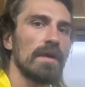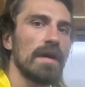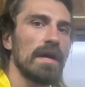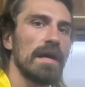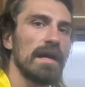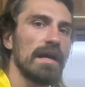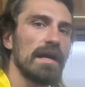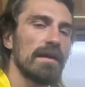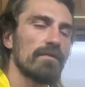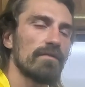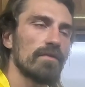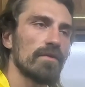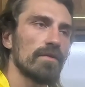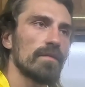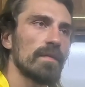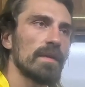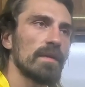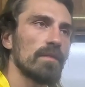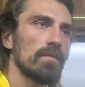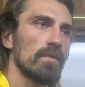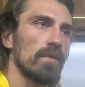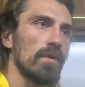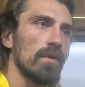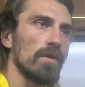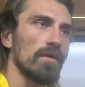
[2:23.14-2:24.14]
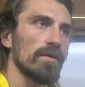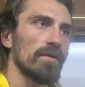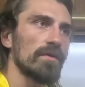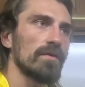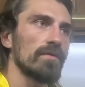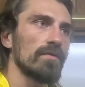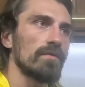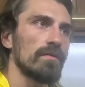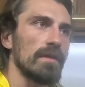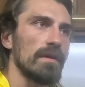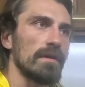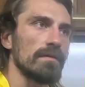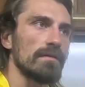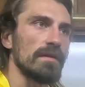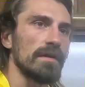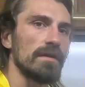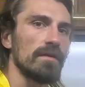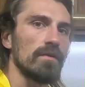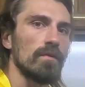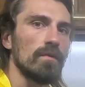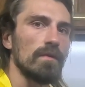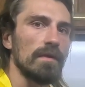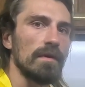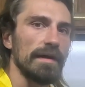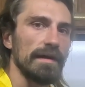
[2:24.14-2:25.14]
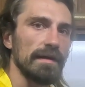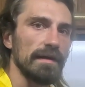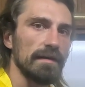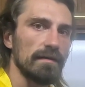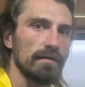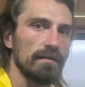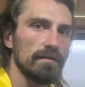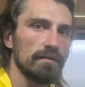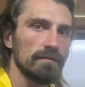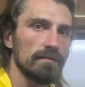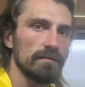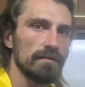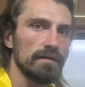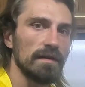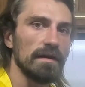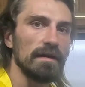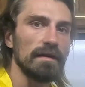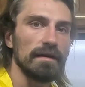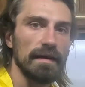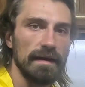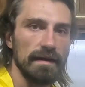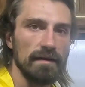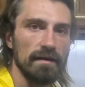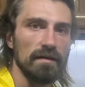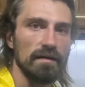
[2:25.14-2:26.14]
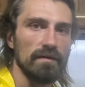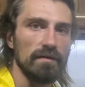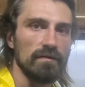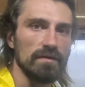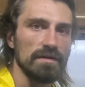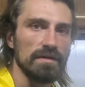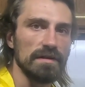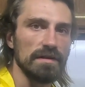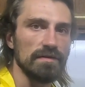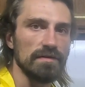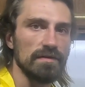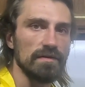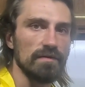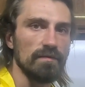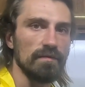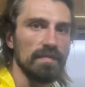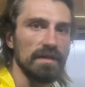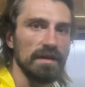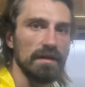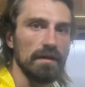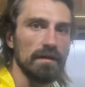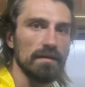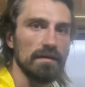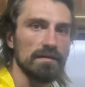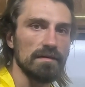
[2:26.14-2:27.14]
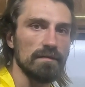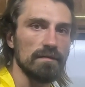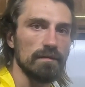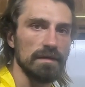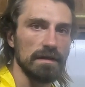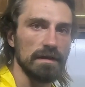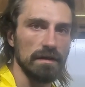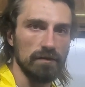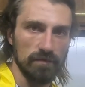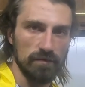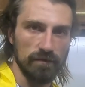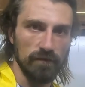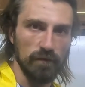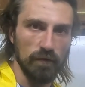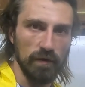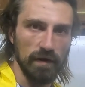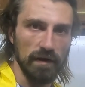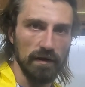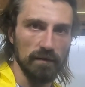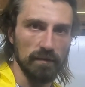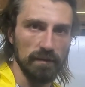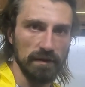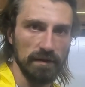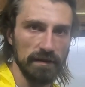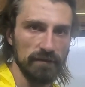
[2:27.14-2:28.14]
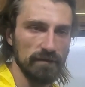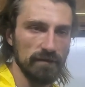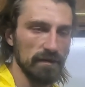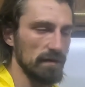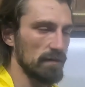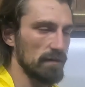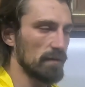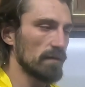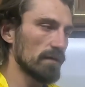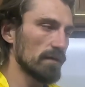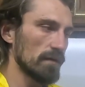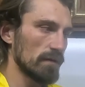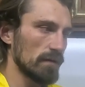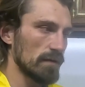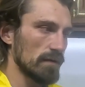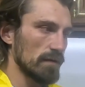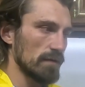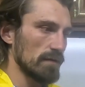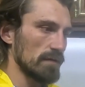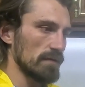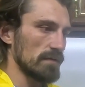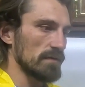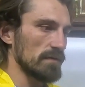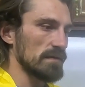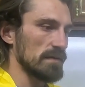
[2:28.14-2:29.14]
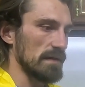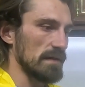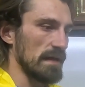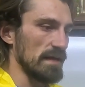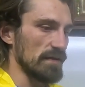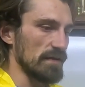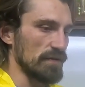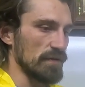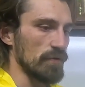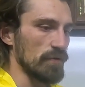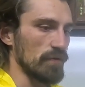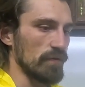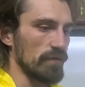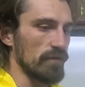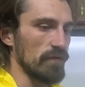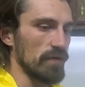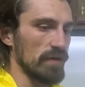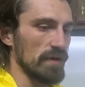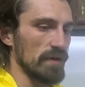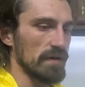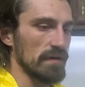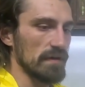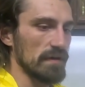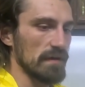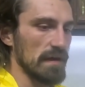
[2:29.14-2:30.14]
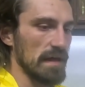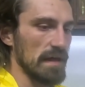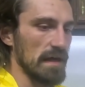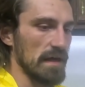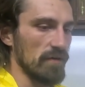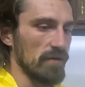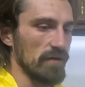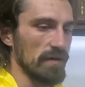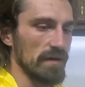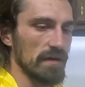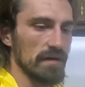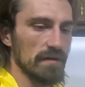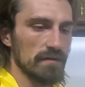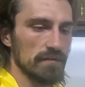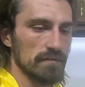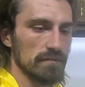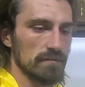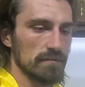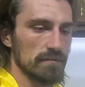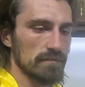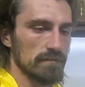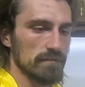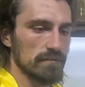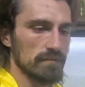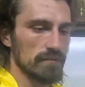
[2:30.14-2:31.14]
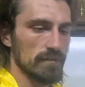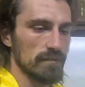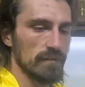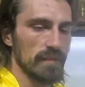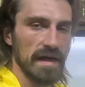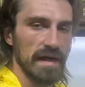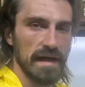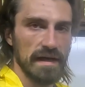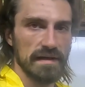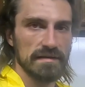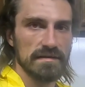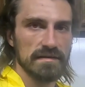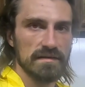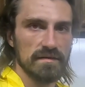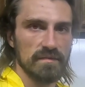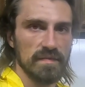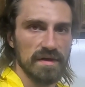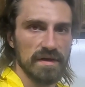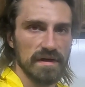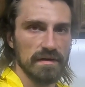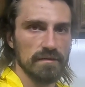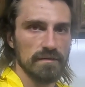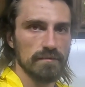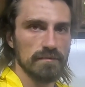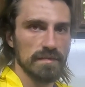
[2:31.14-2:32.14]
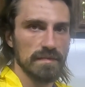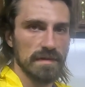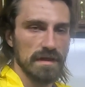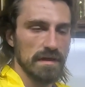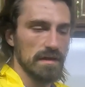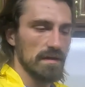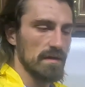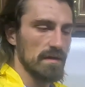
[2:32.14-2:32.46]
I have heard people argue that they don't like the cantilevered system because the potential for uplift. It's that 2 foot area past the beam.